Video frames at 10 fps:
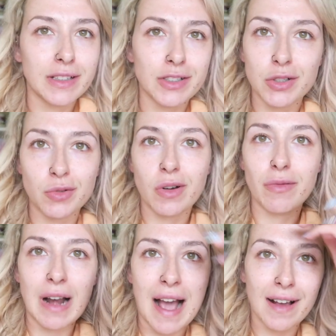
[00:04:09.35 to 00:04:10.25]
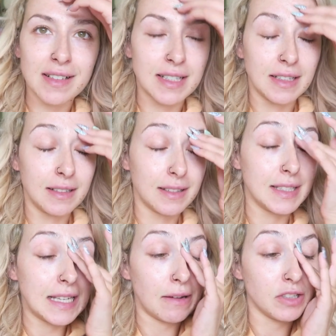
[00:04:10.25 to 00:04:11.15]
It's just really relaxing and
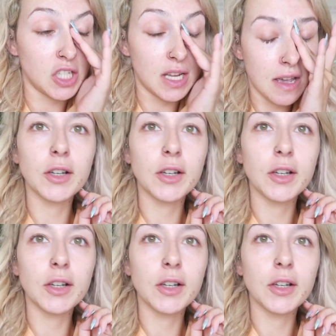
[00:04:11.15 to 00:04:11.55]
slouchy.